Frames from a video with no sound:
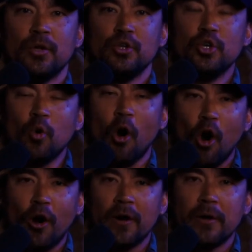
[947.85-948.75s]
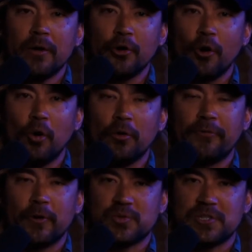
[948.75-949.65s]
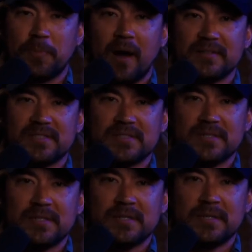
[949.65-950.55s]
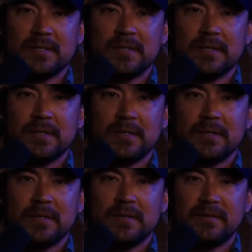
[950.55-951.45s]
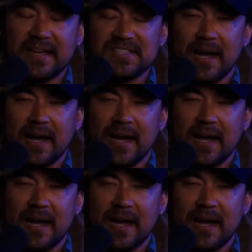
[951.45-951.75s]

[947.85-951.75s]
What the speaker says: You are your own first response. Thanks,